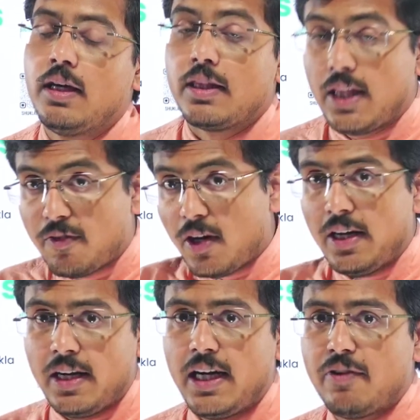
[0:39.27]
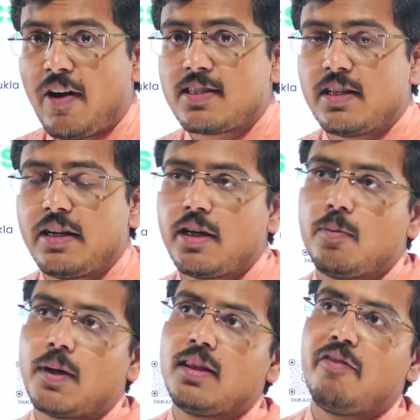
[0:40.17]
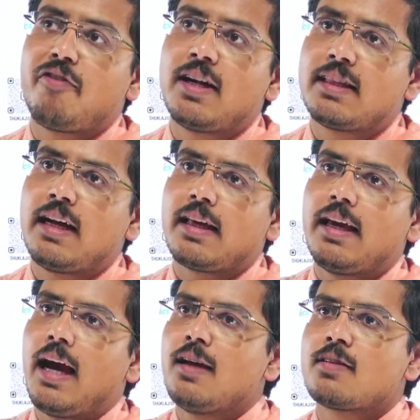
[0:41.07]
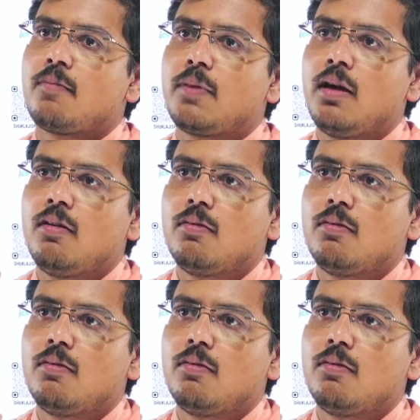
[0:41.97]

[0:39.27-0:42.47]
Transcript: They were indeed fascinated, but they felt that AI is something